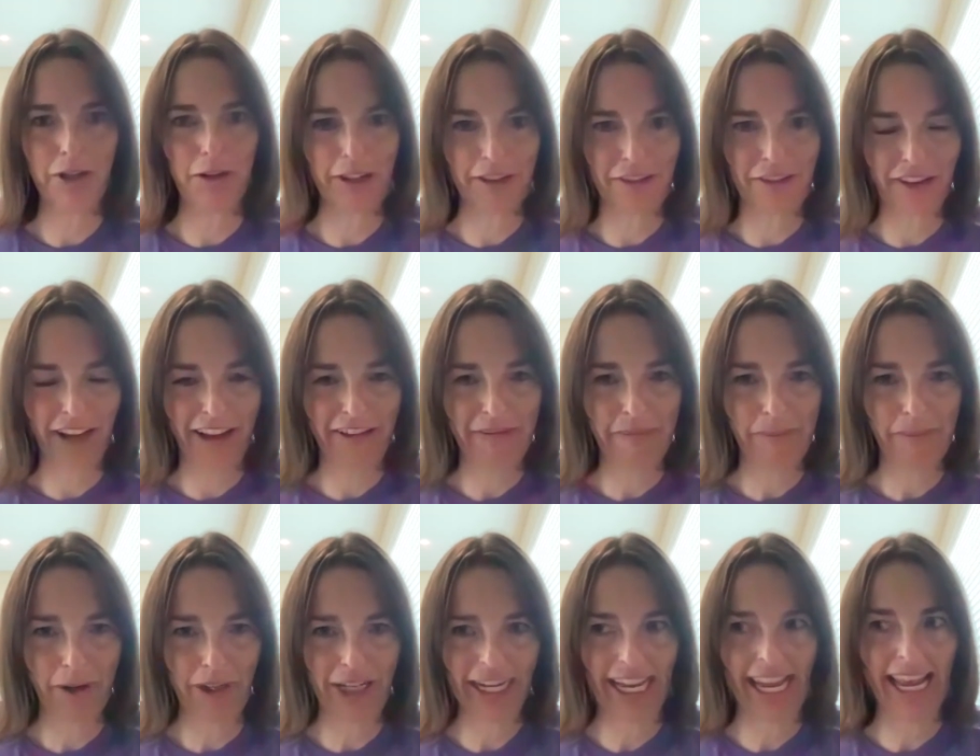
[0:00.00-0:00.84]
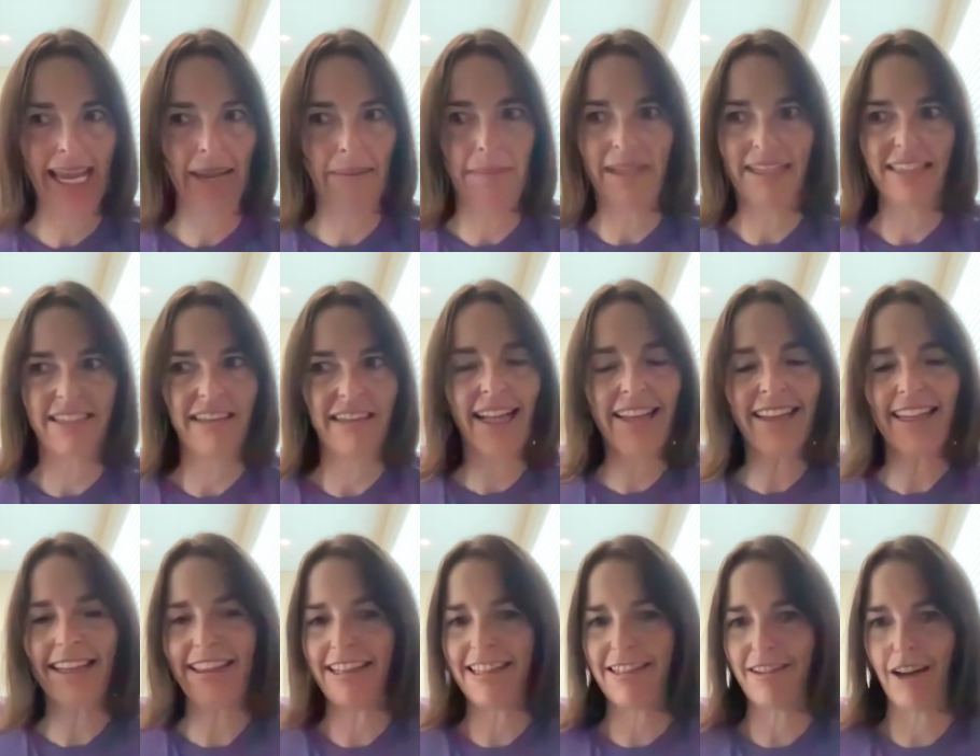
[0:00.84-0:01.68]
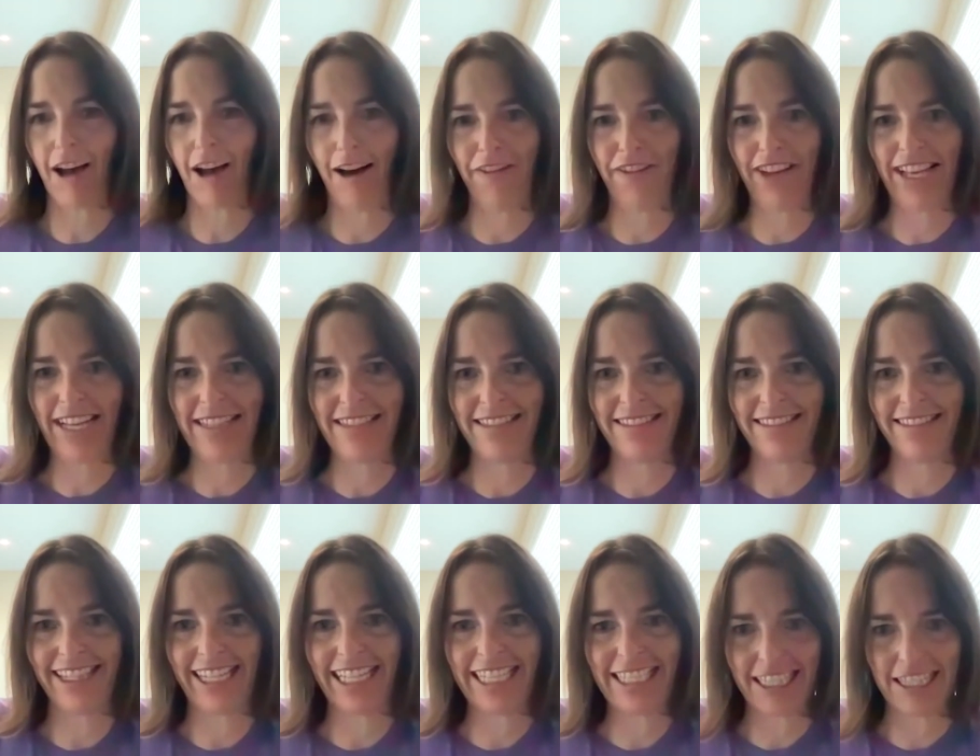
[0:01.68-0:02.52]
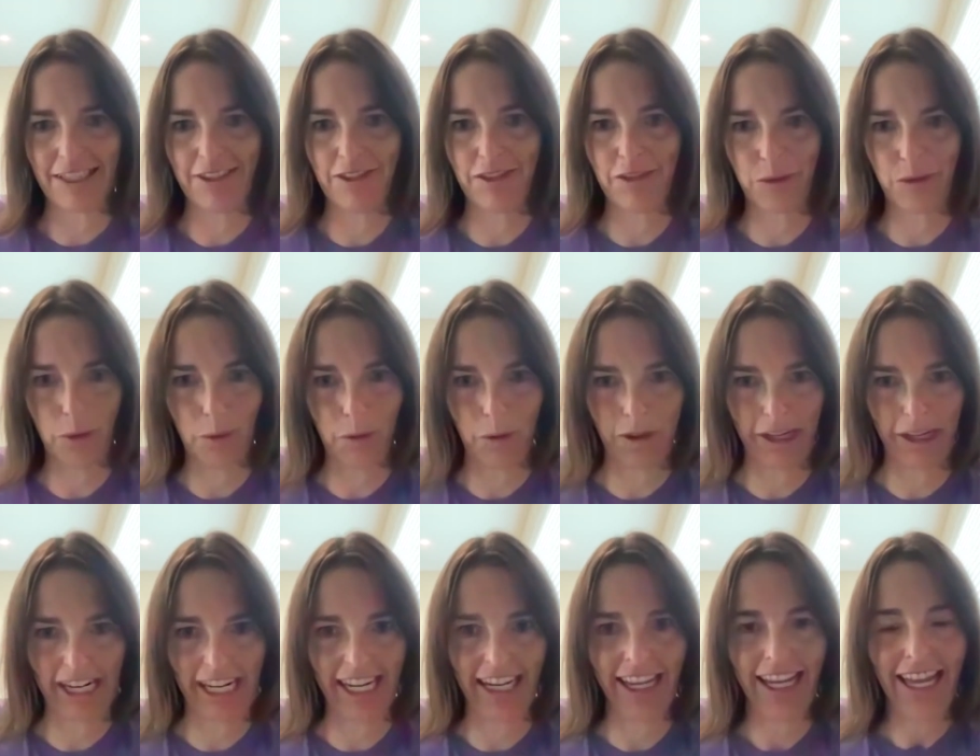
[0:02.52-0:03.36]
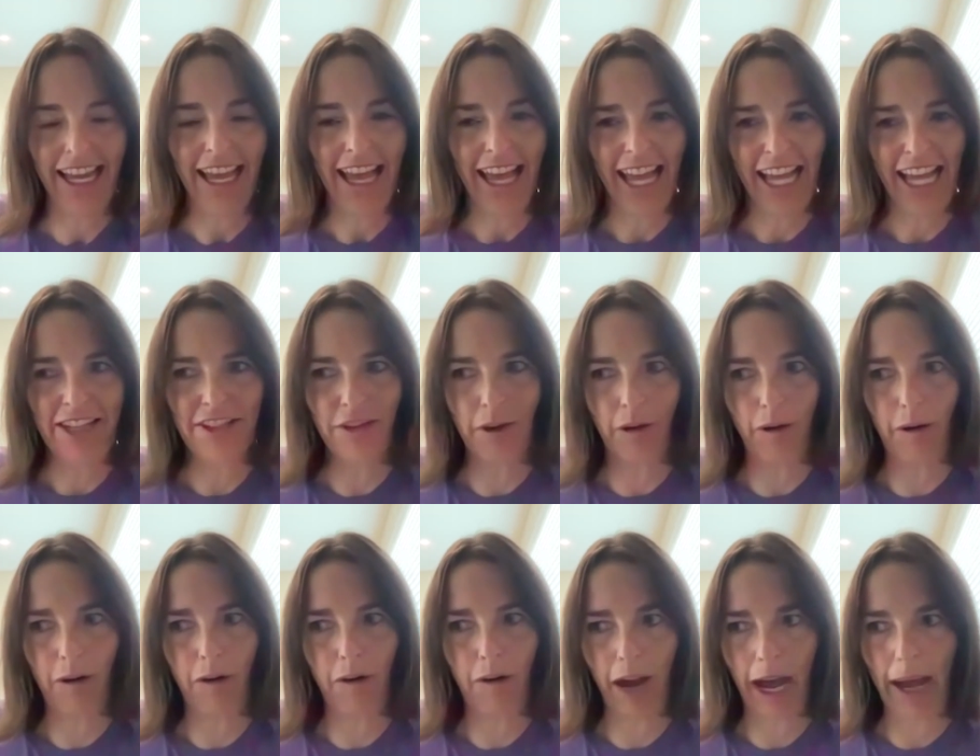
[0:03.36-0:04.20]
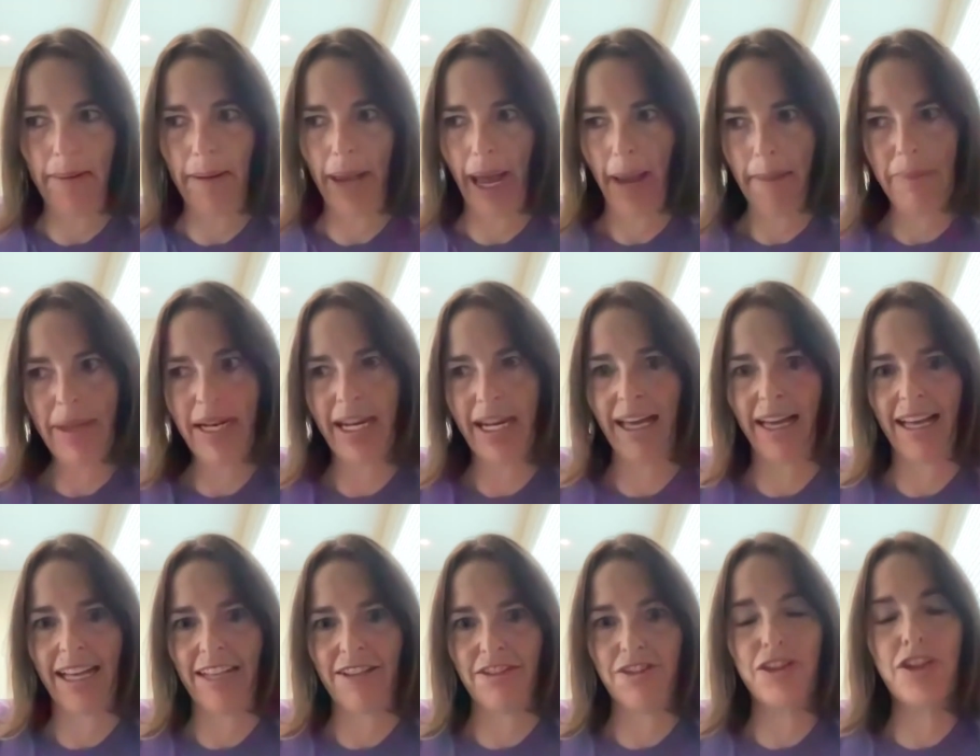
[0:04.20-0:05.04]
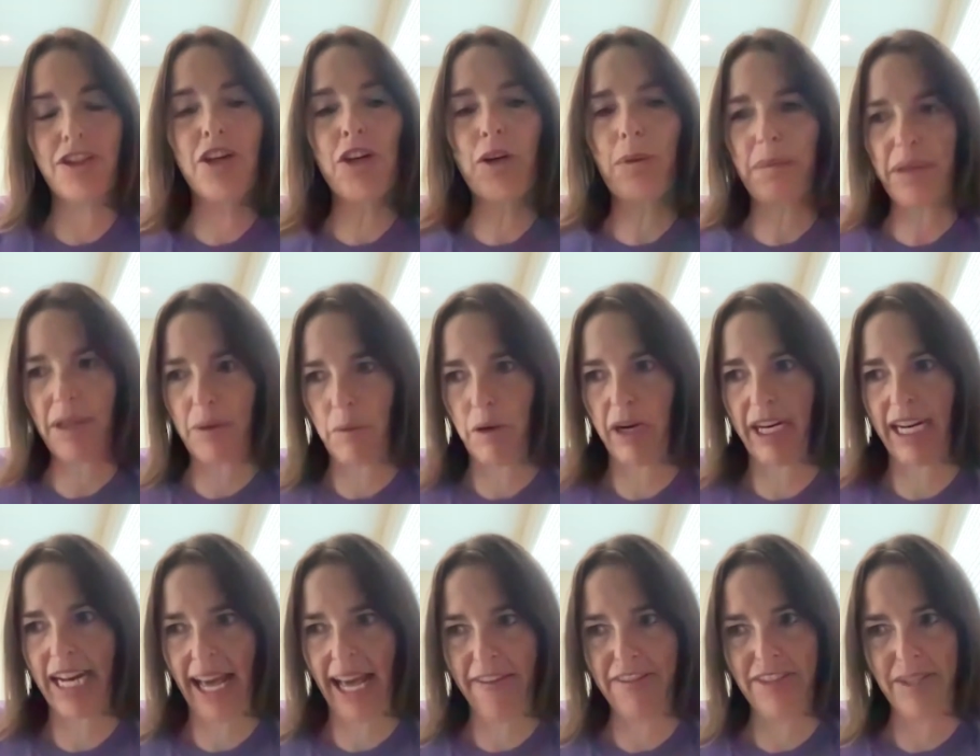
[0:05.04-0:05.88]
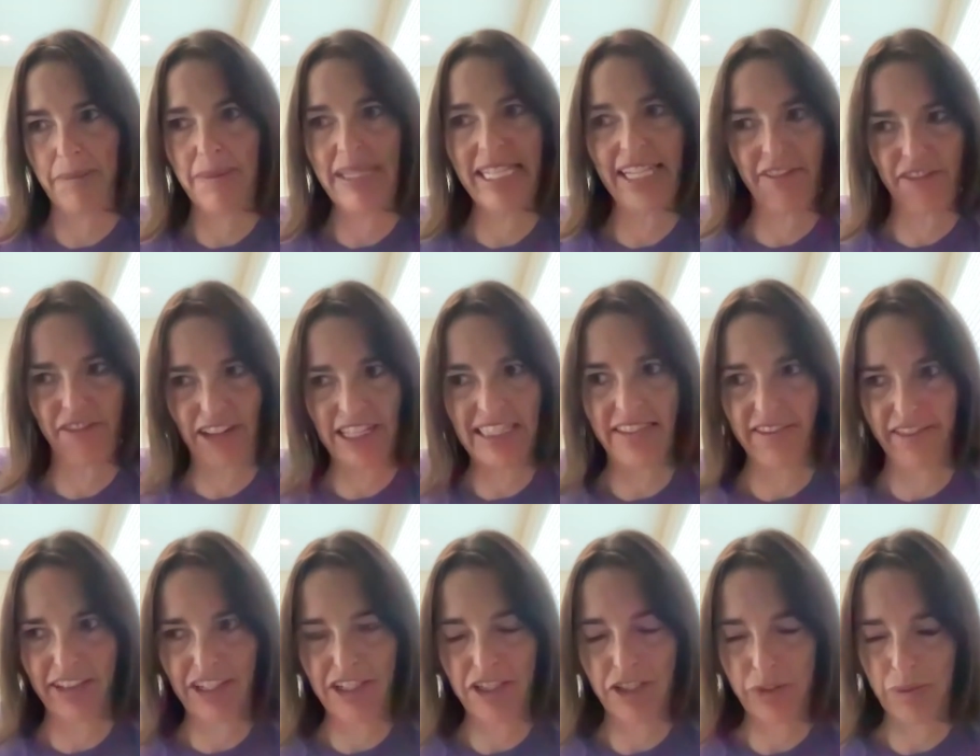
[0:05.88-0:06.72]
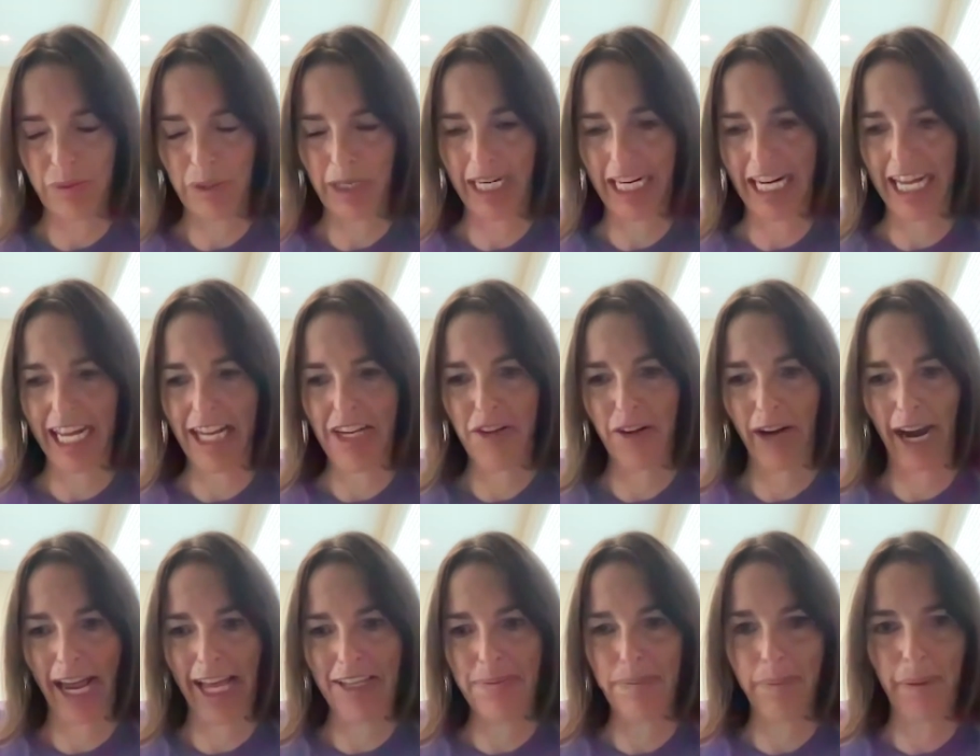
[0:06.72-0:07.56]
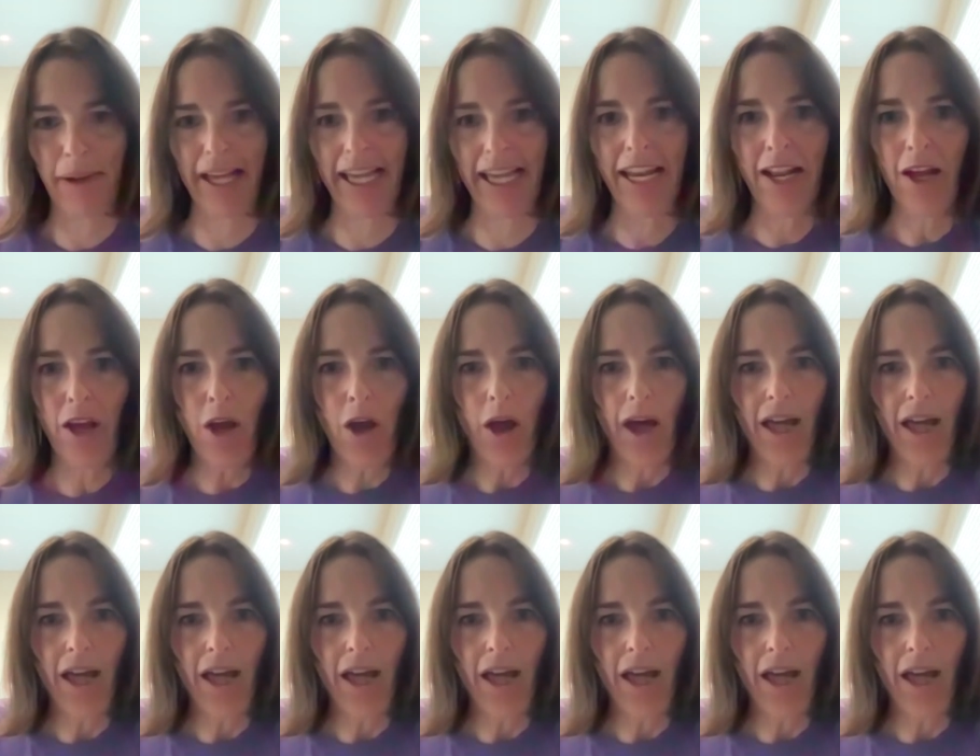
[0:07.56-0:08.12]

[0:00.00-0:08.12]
35 per game. It's not that this offense isn't scoring, and so I, am going to assume that we're going to have some defensive issues we're going to address. But